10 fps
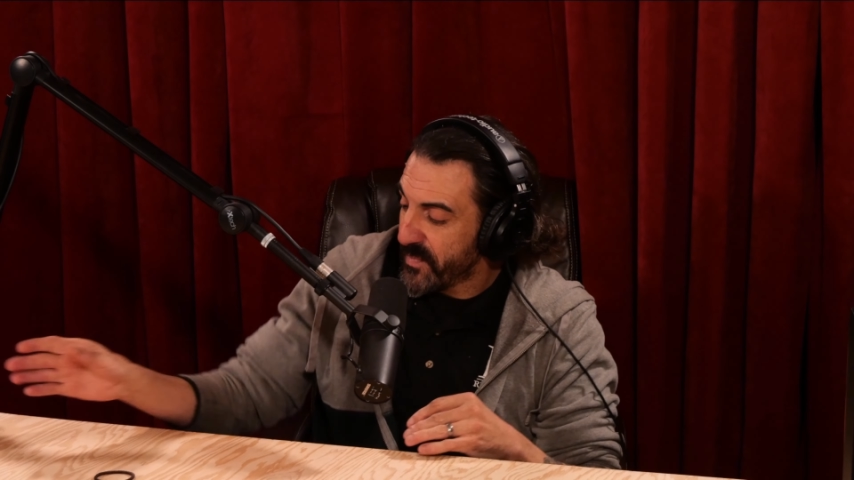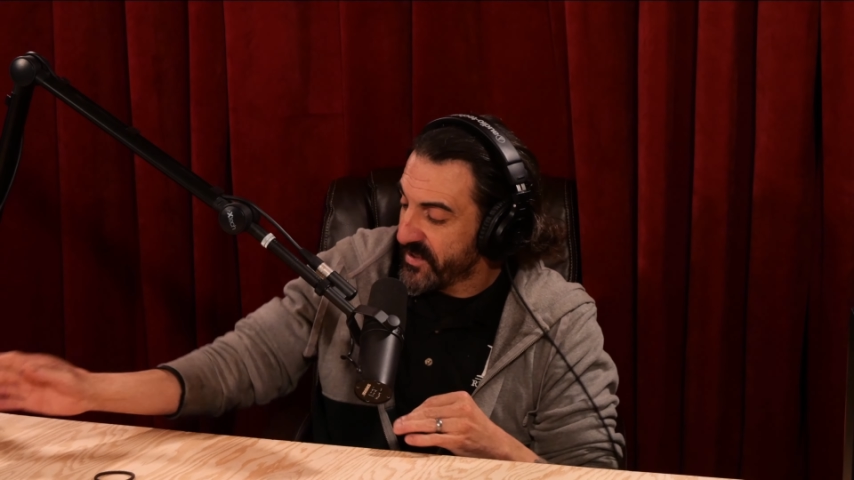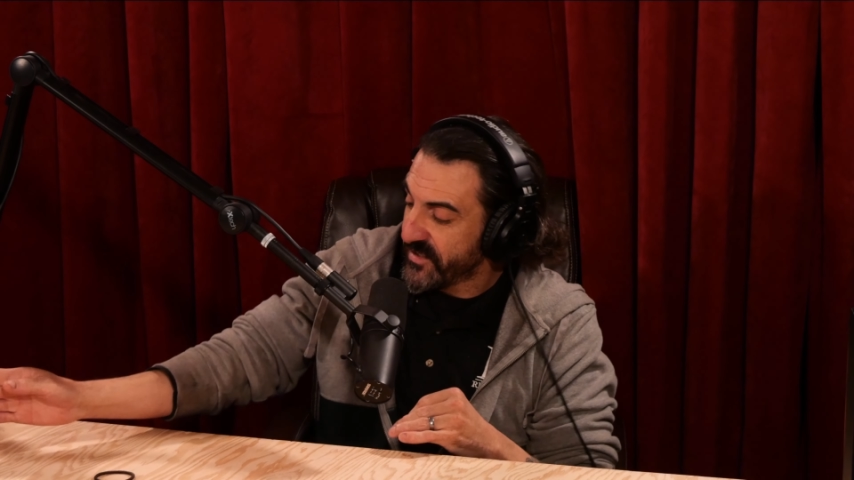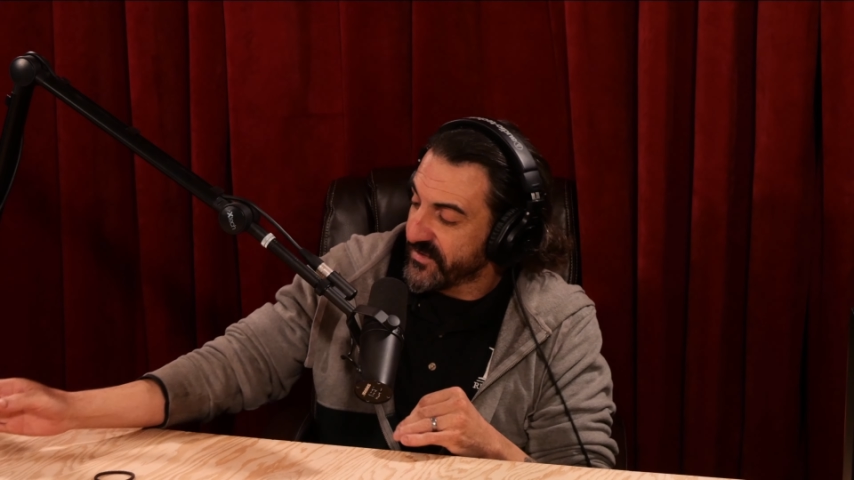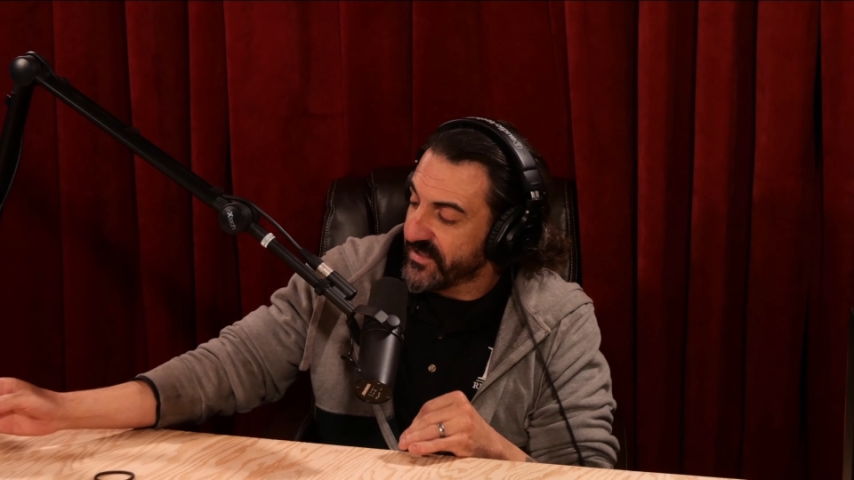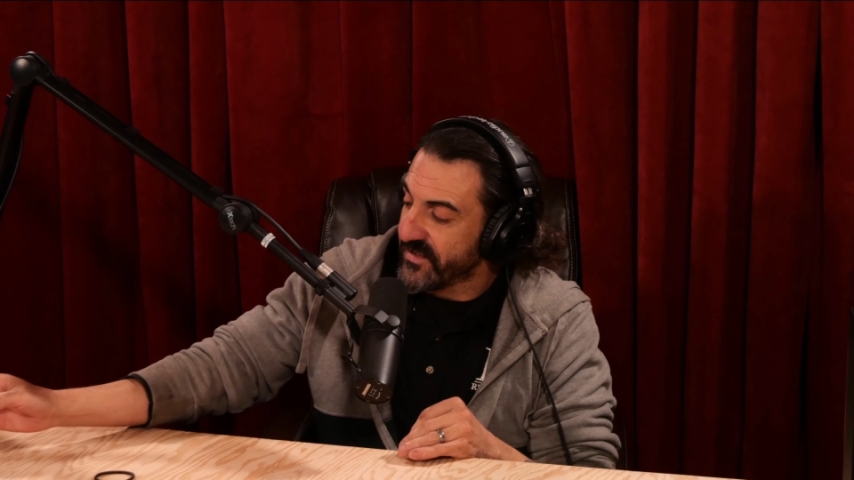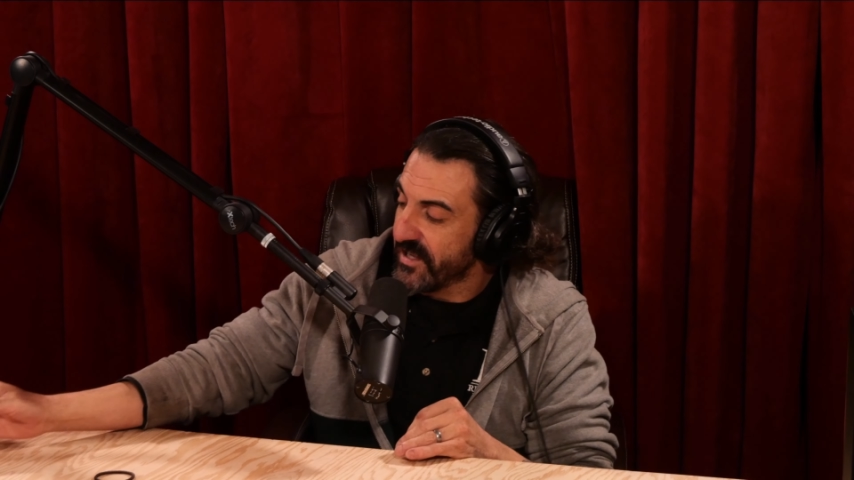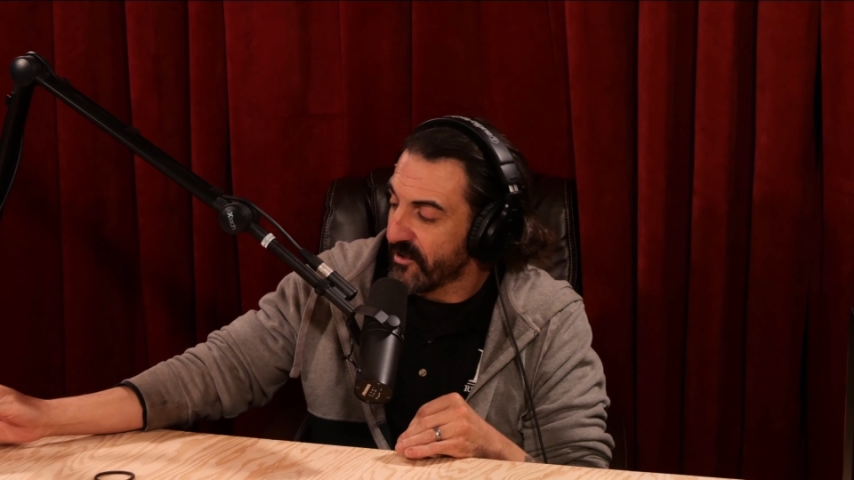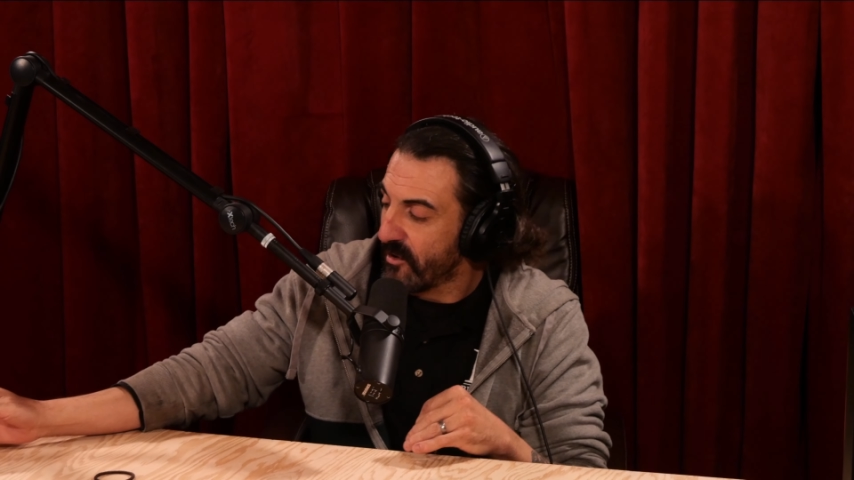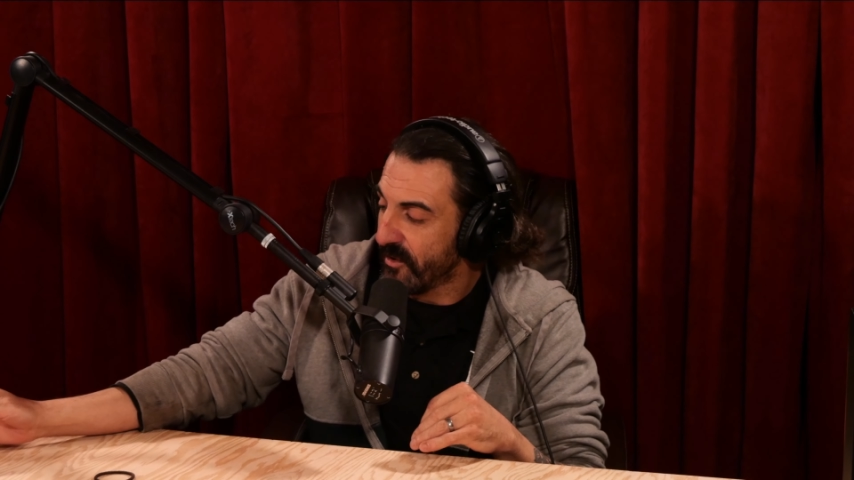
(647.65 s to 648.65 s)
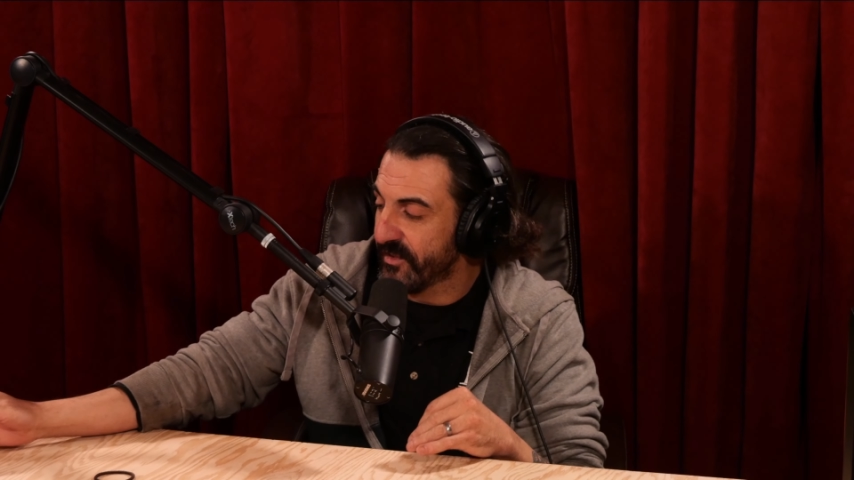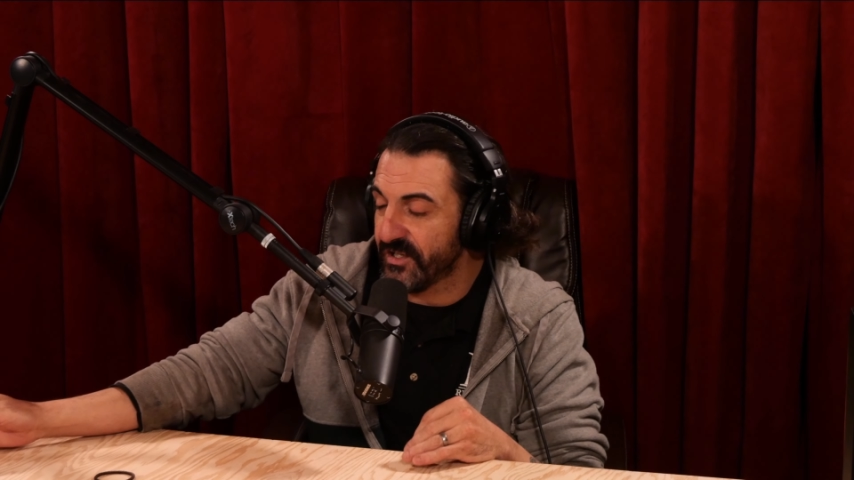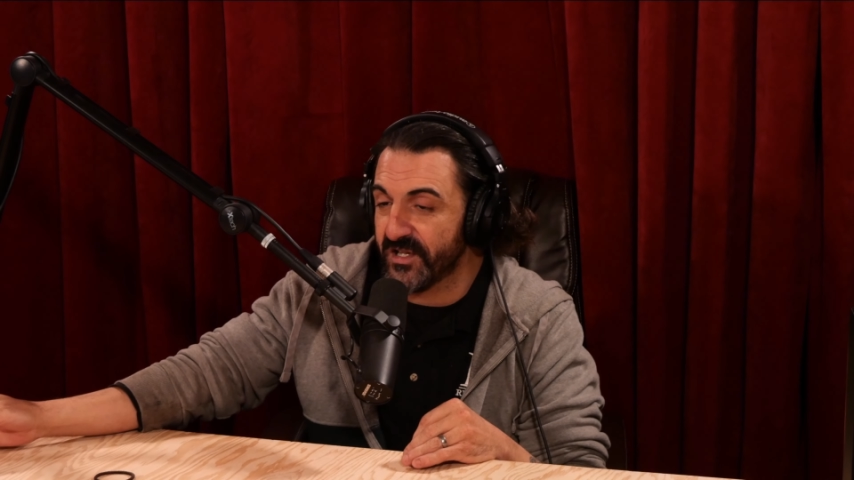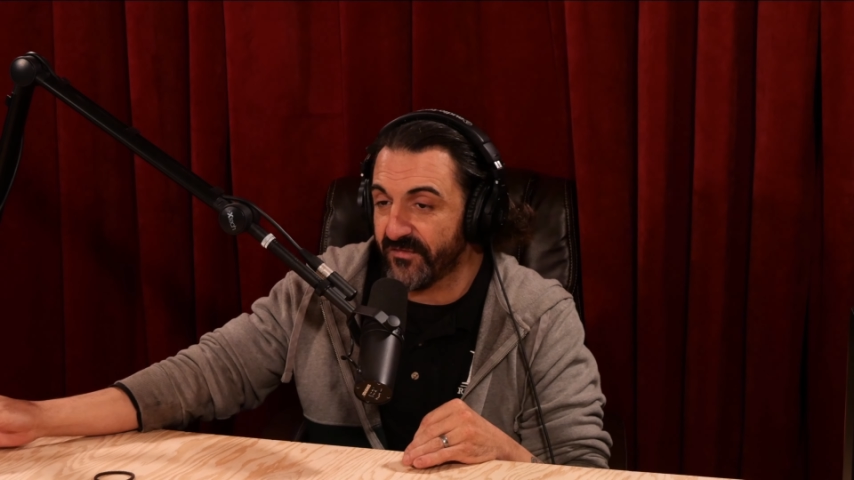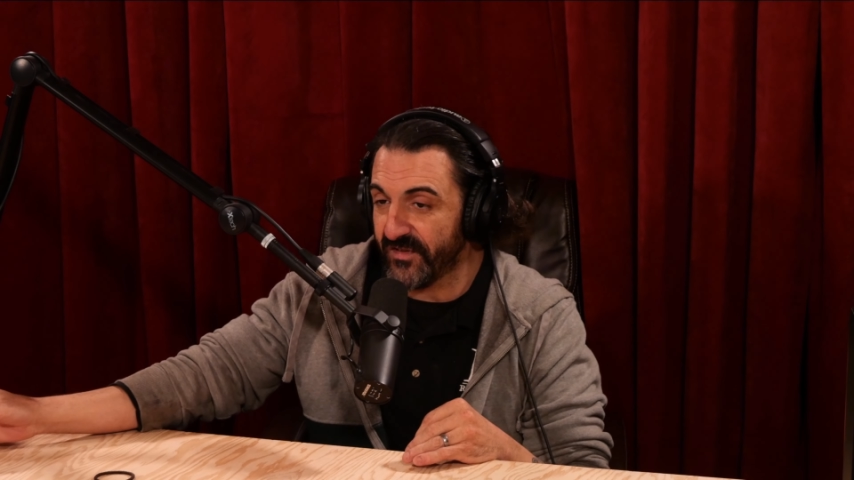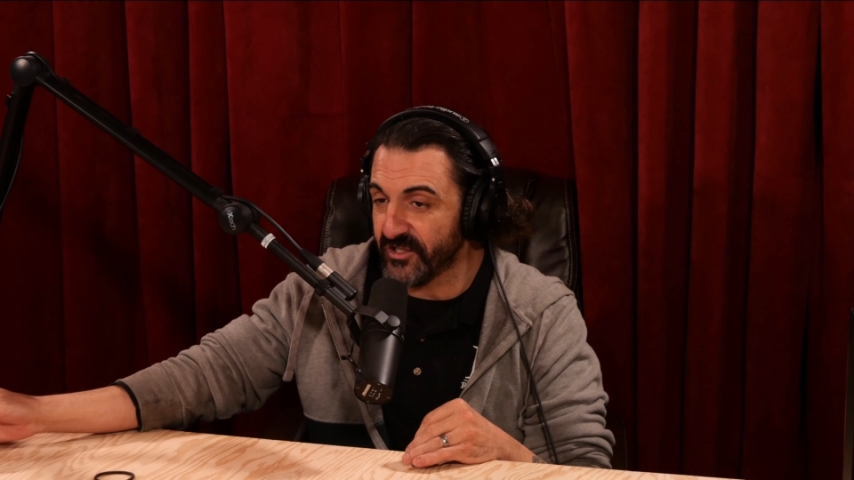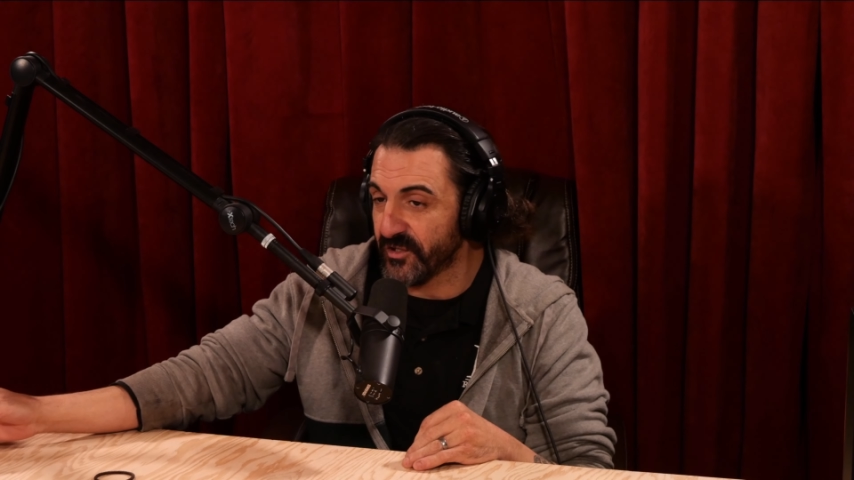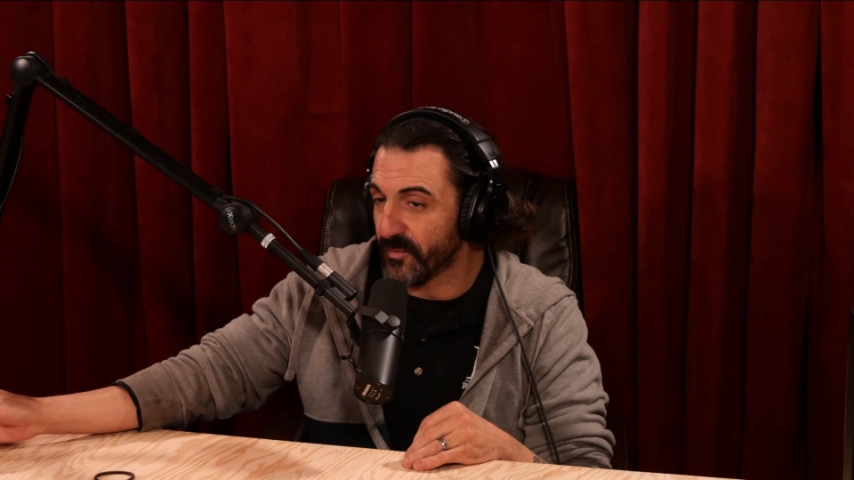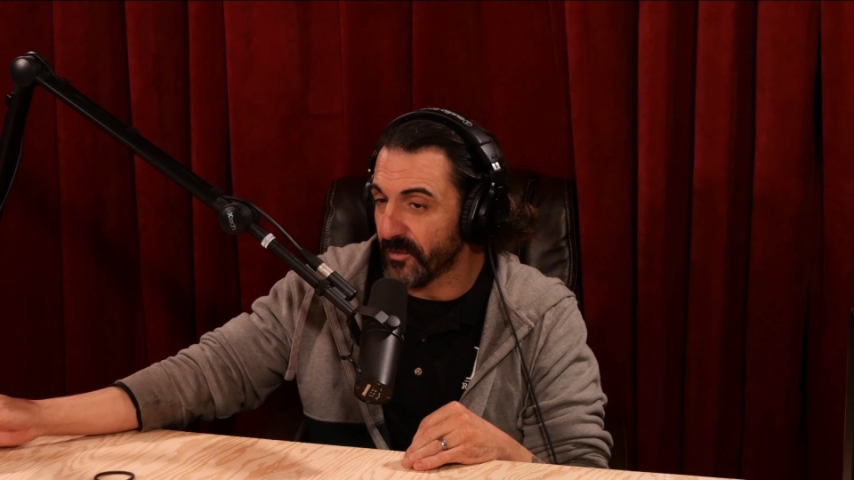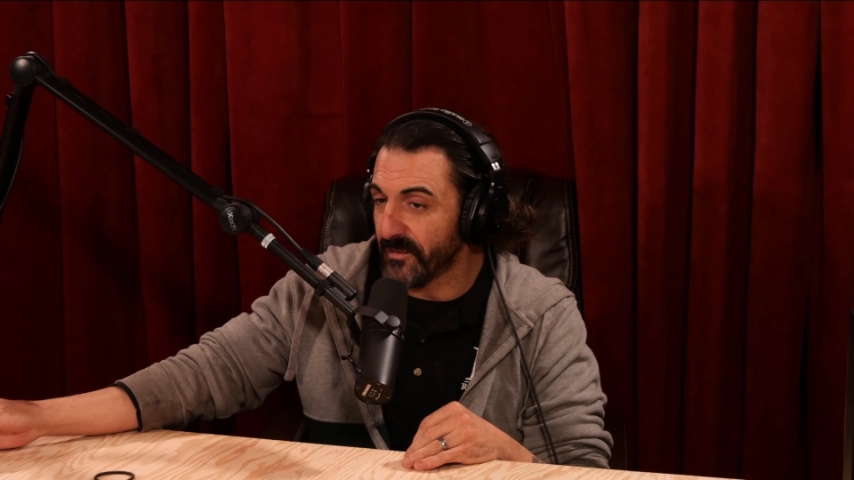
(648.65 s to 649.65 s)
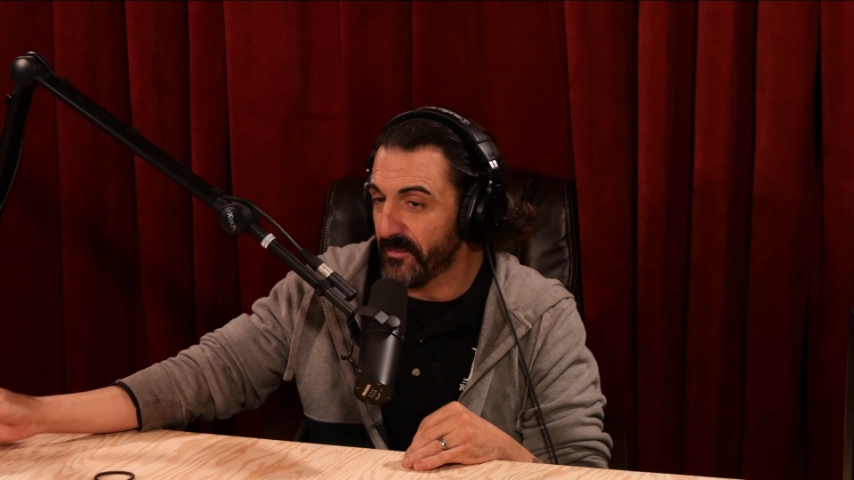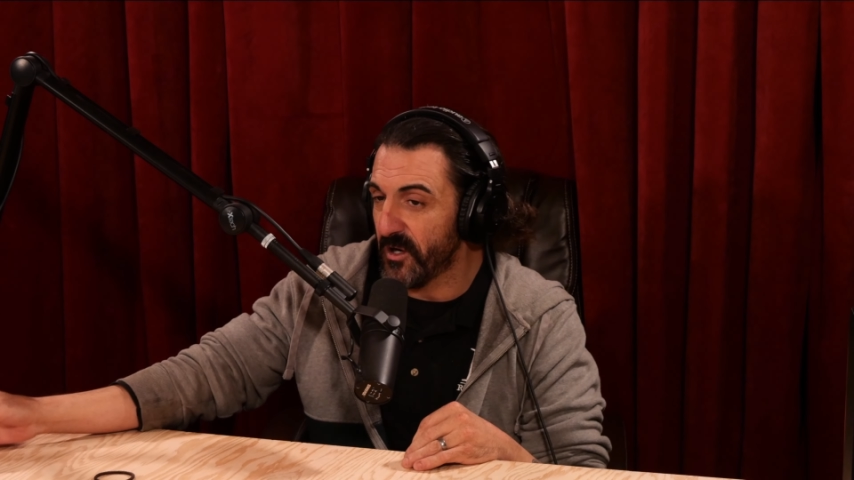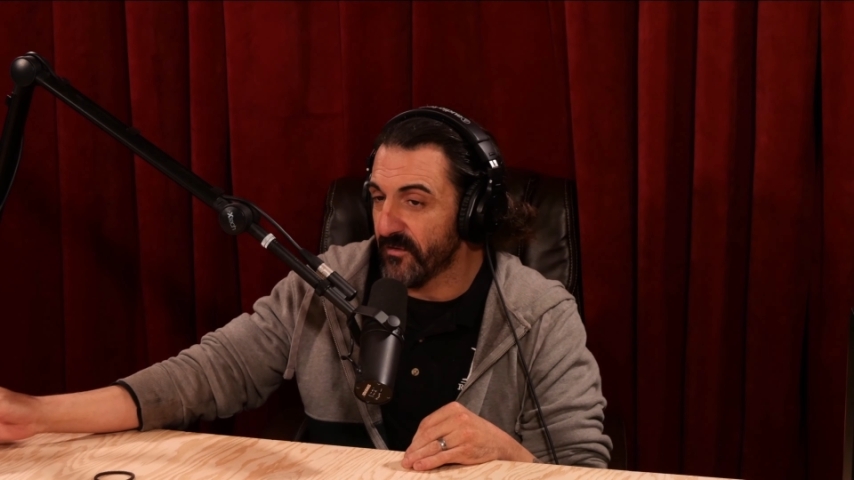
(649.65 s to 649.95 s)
But there's this thing called the dividual